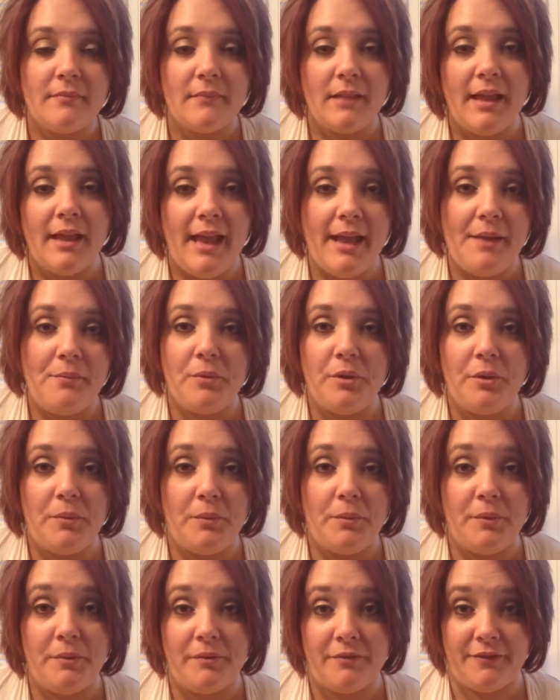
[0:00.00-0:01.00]
And while
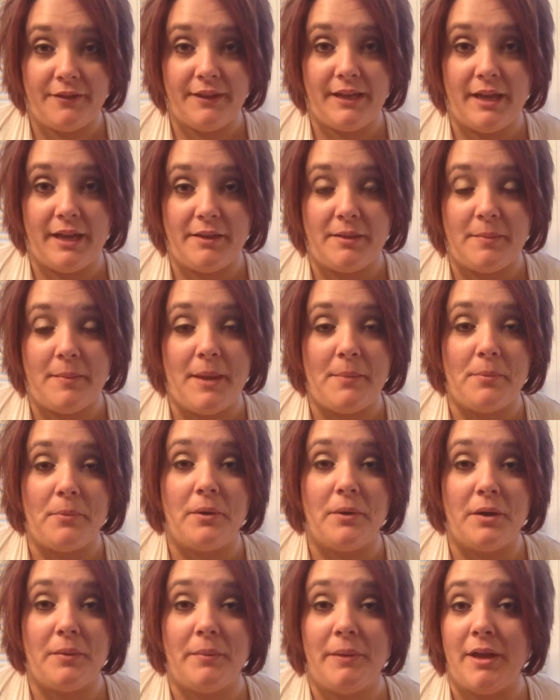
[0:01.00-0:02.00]
we were filling out the
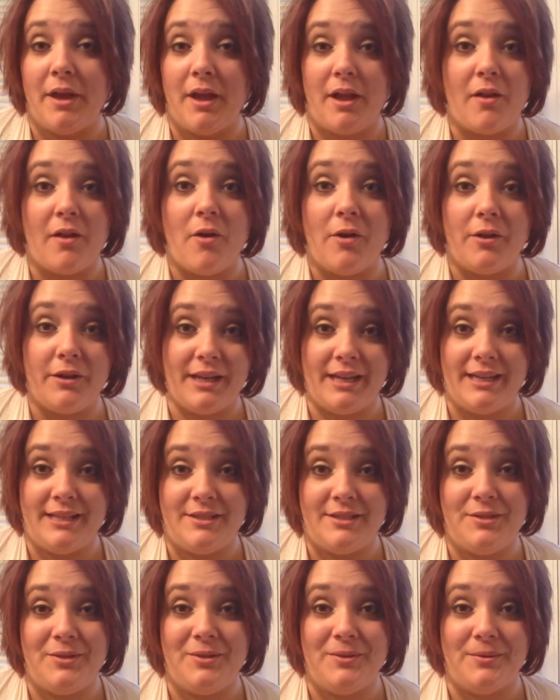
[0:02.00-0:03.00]
paperwork, we got called in
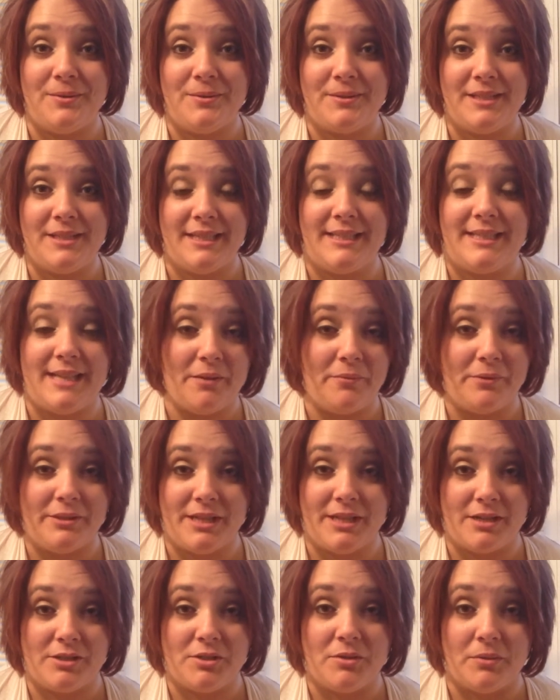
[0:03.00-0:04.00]
to sit down with
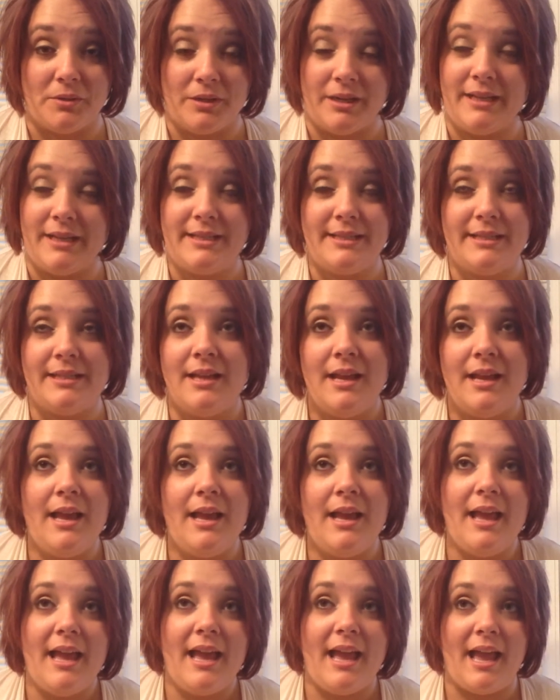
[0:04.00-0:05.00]
Dr. Orris,
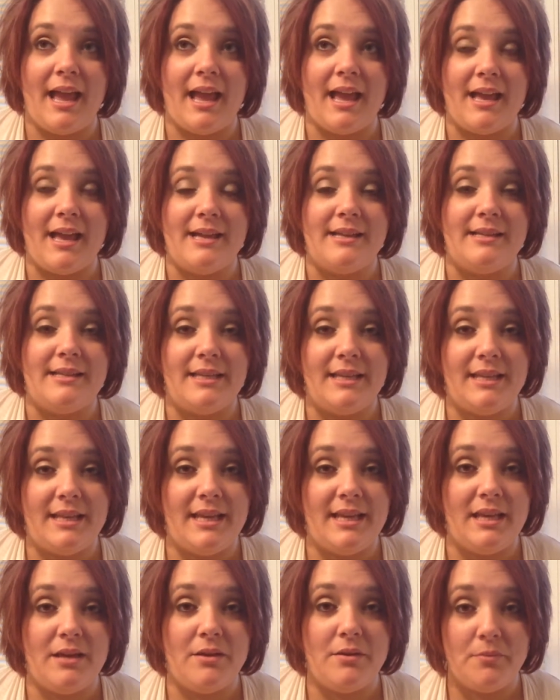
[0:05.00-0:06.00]
and
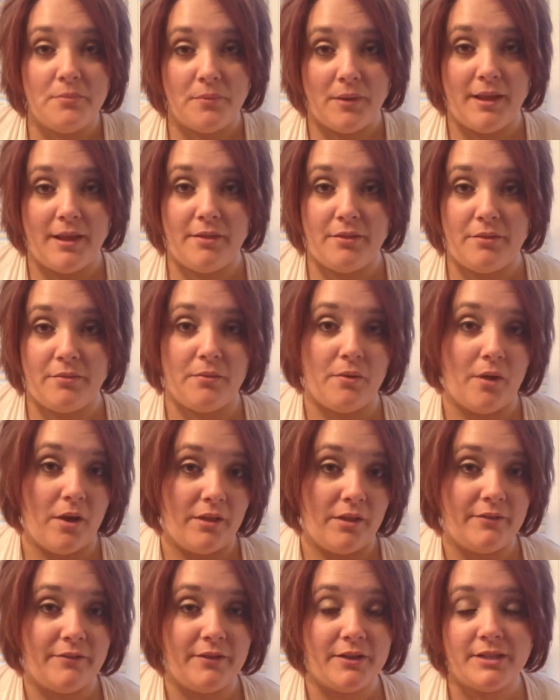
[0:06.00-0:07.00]
he went through all
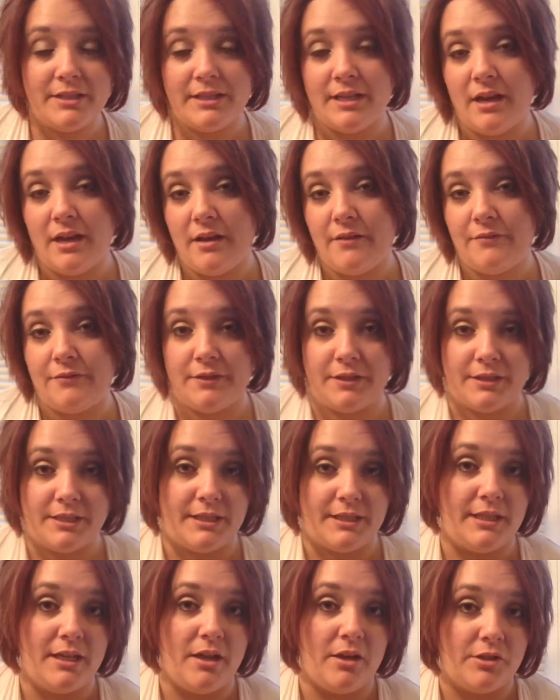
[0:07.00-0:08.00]
of our stuff, looked at
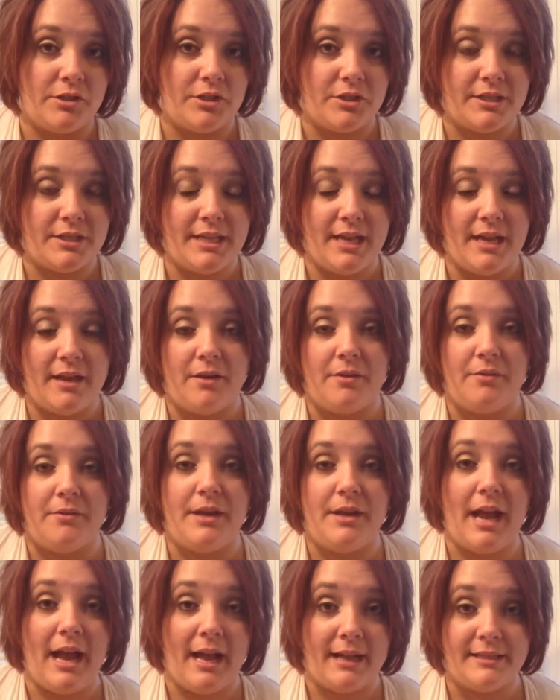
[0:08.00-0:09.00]
the ultrasound,
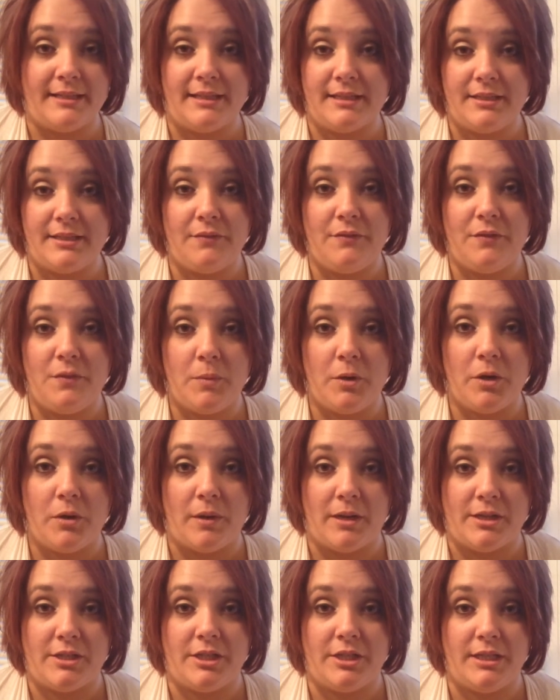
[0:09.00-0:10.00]
asked us a few more
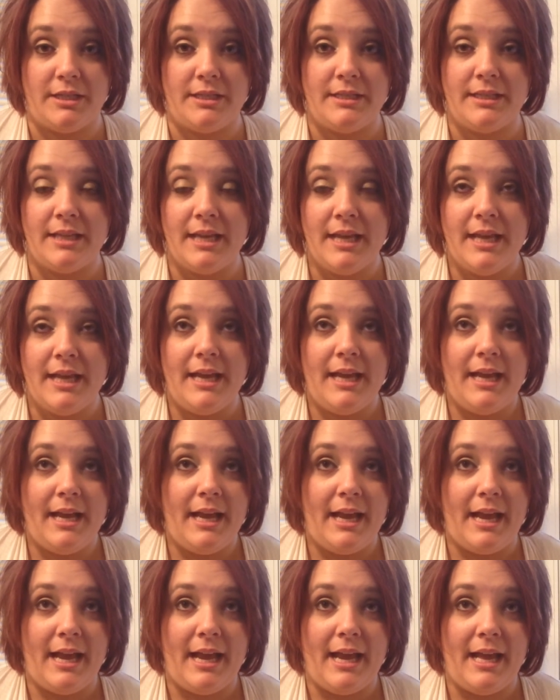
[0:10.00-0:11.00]
questions,
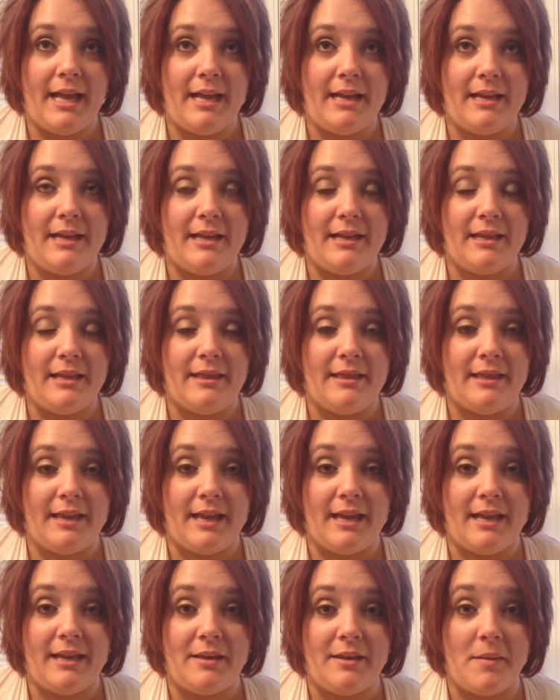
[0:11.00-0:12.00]
and
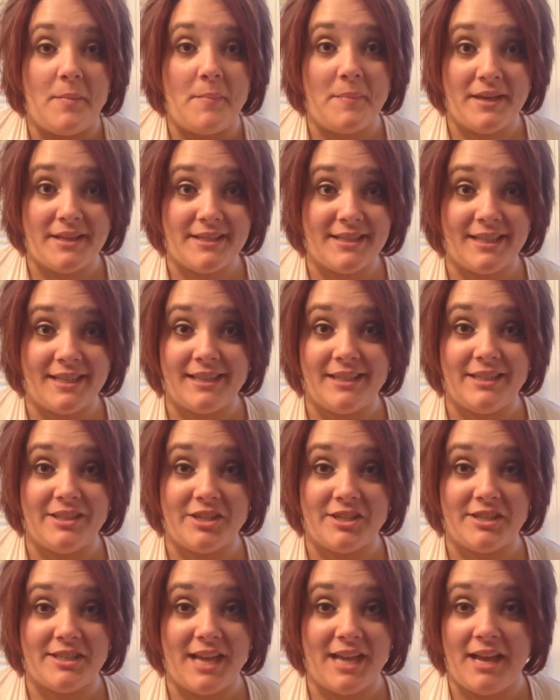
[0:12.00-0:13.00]
then basically
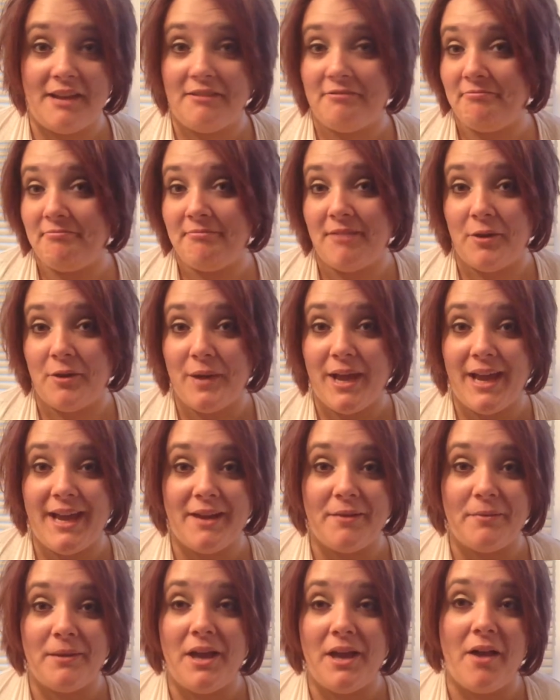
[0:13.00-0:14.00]
just said, okay,
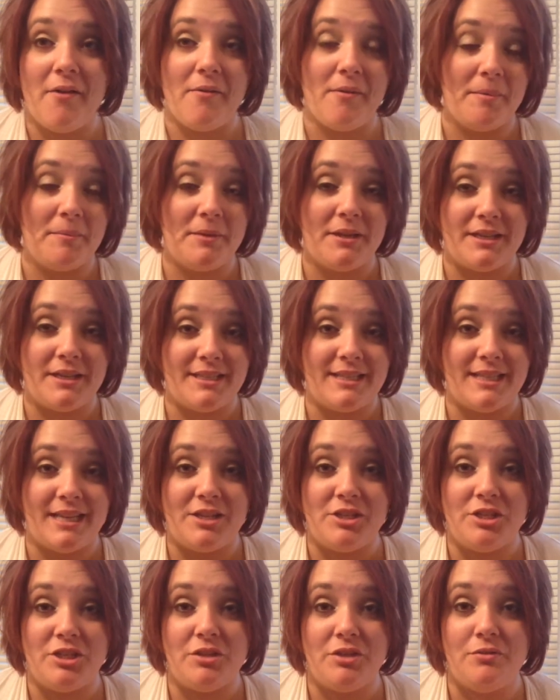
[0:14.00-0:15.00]
here we go. I'm going to
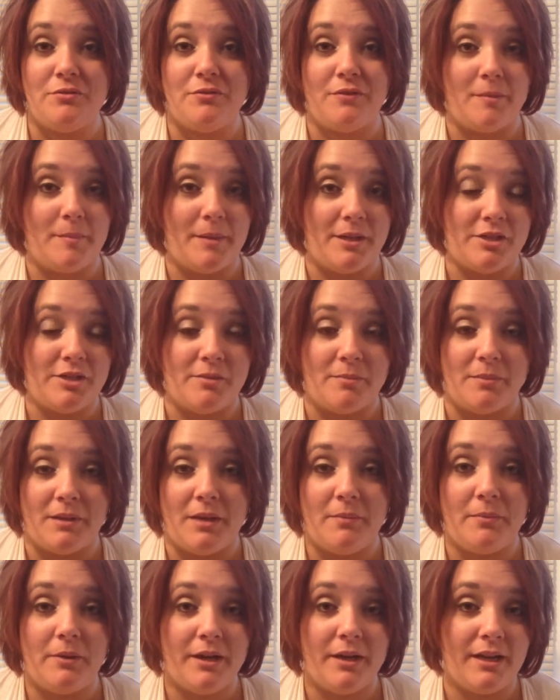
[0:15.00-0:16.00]
send you for a bunch of
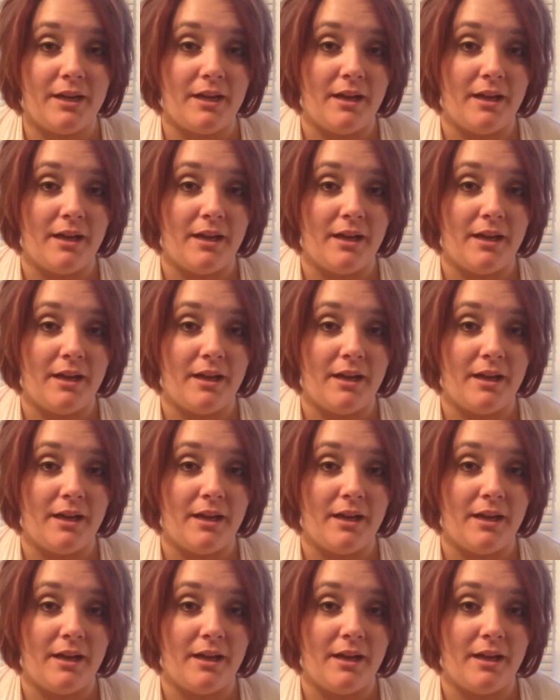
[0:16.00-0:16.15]
blood work.